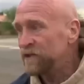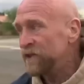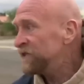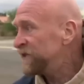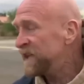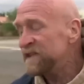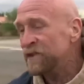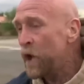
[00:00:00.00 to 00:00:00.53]
She
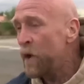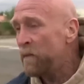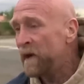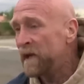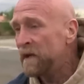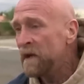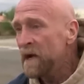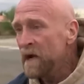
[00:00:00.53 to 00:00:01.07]
sees
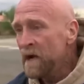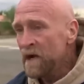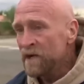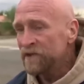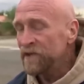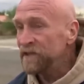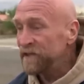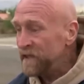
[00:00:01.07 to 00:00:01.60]
nobody.
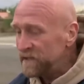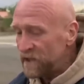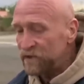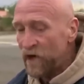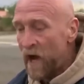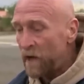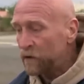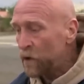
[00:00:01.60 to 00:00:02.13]
She sees the
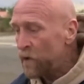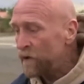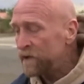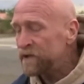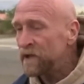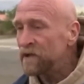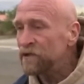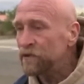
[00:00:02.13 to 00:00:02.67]
child going
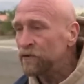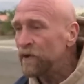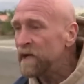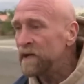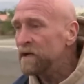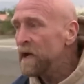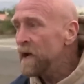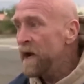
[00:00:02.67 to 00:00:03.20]
into the
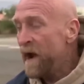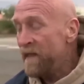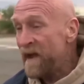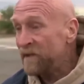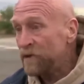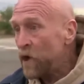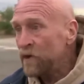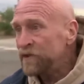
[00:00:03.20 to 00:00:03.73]
street, and
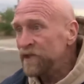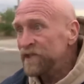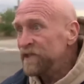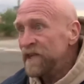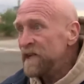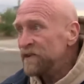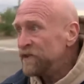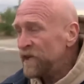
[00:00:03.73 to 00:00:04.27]
that's all she
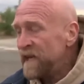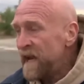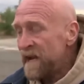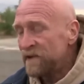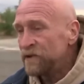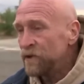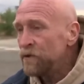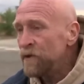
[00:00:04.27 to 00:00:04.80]
sees. She
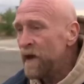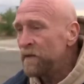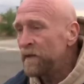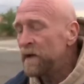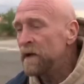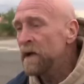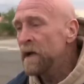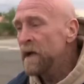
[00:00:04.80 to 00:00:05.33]
can't do nothing.